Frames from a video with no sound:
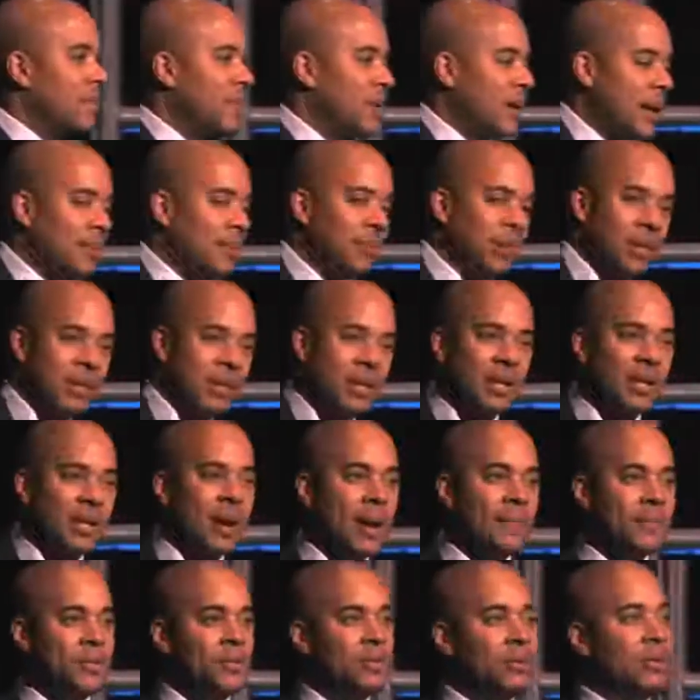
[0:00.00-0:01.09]
but I'm looking at an
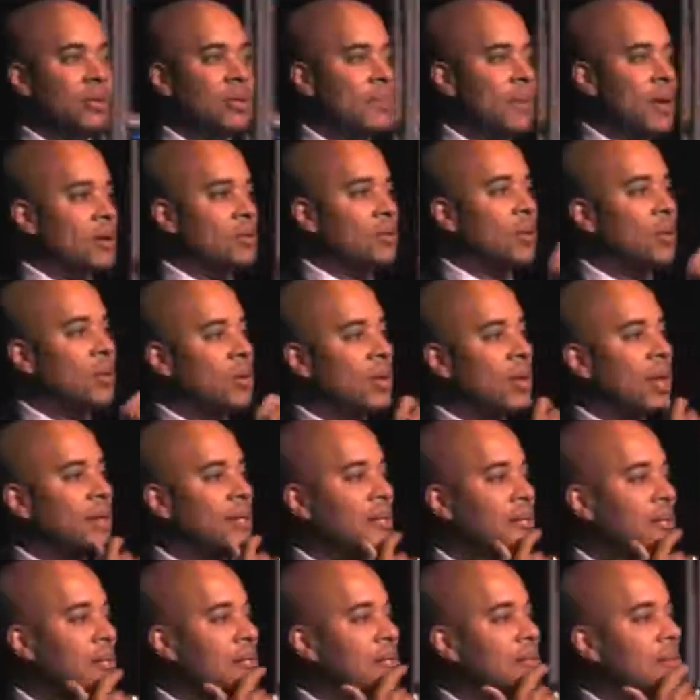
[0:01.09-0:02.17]
opportunity that makes a whole lot
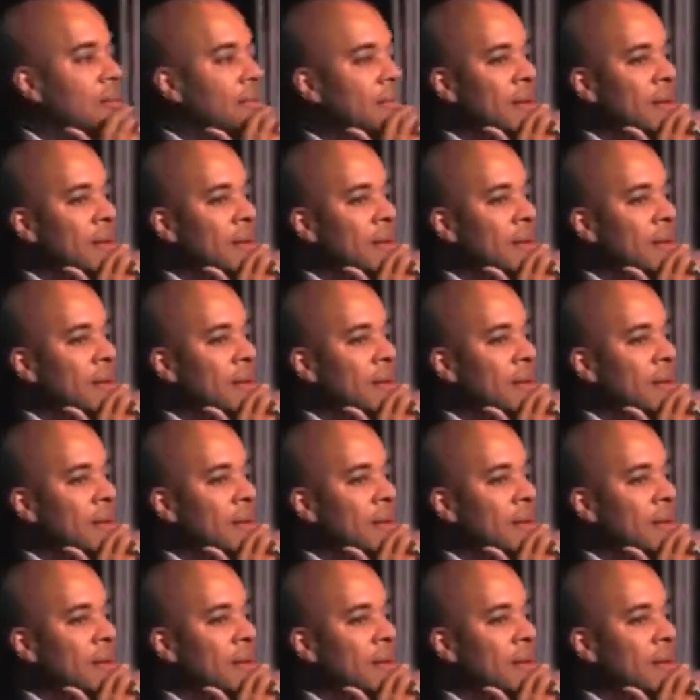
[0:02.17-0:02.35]
of sense